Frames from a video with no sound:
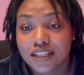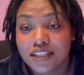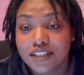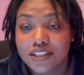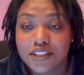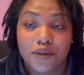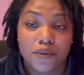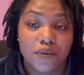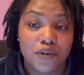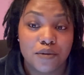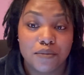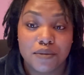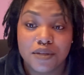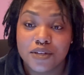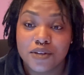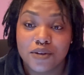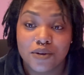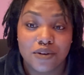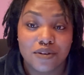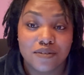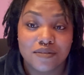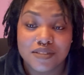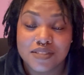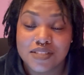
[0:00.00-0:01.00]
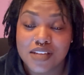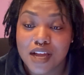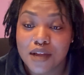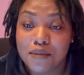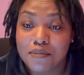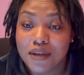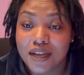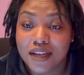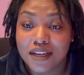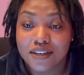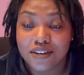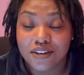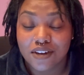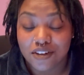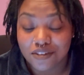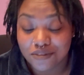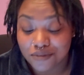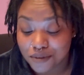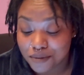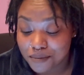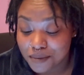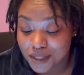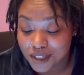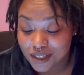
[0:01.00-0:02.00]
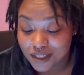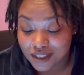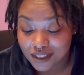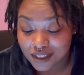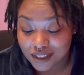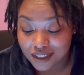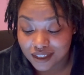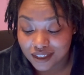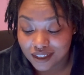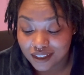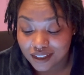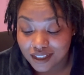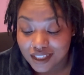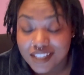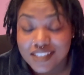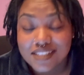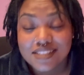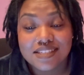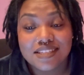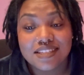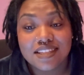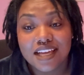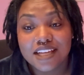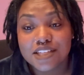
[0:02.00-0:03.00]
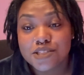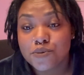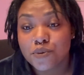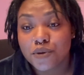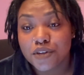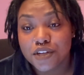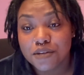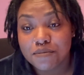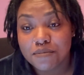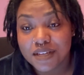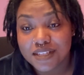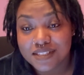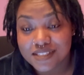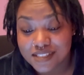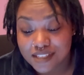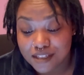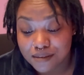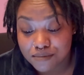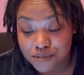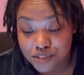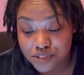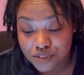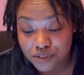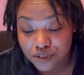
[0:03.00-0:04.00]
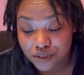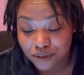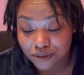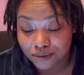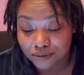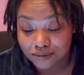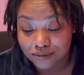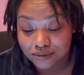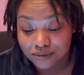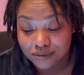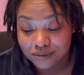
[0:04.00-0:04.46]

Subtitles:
there would have been no overtime backing off with me, honey. See, that's where you messed up too.